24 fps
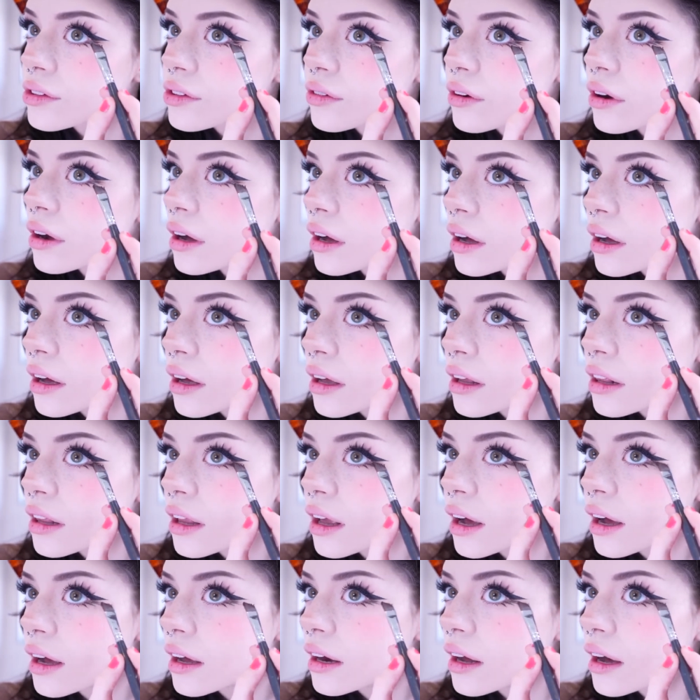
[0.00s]
draw a
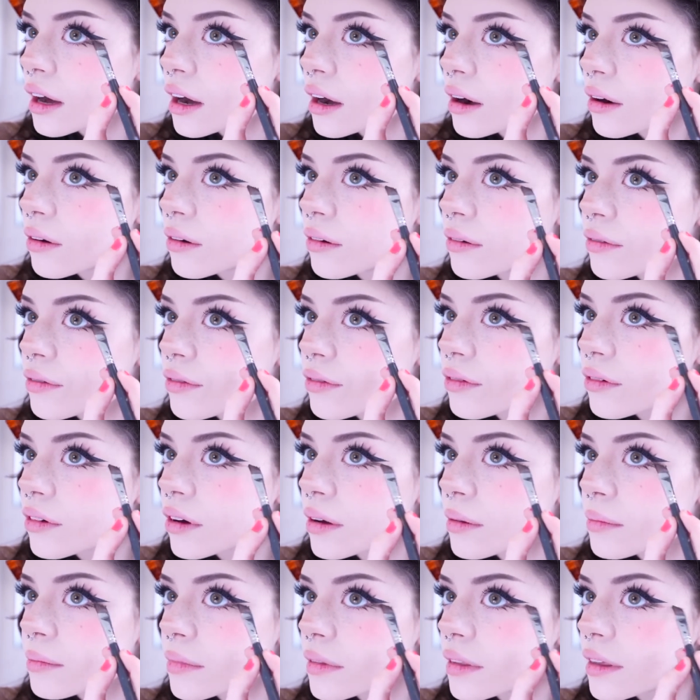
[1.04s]
line out
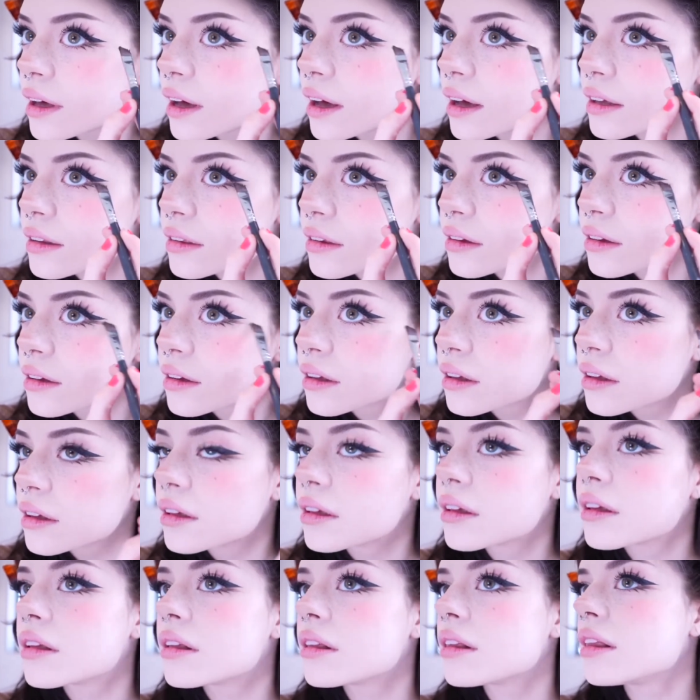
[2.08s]
from that
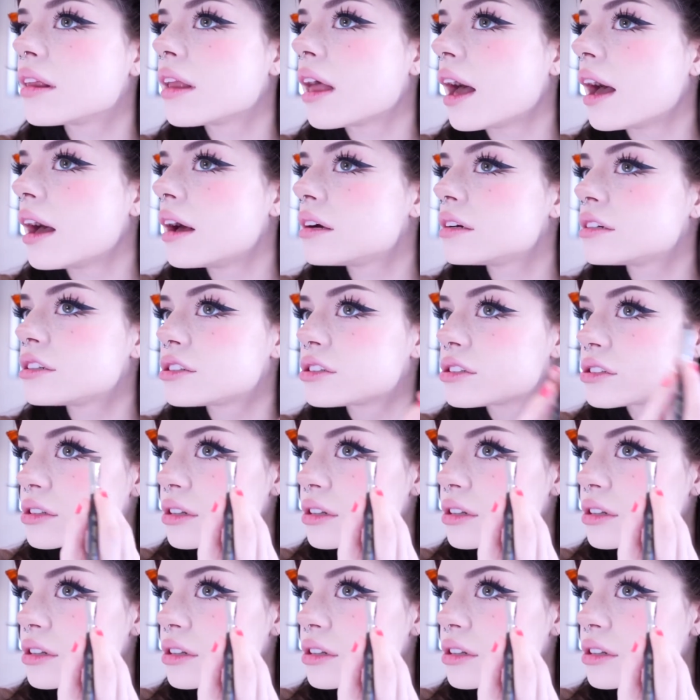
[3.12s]
lash.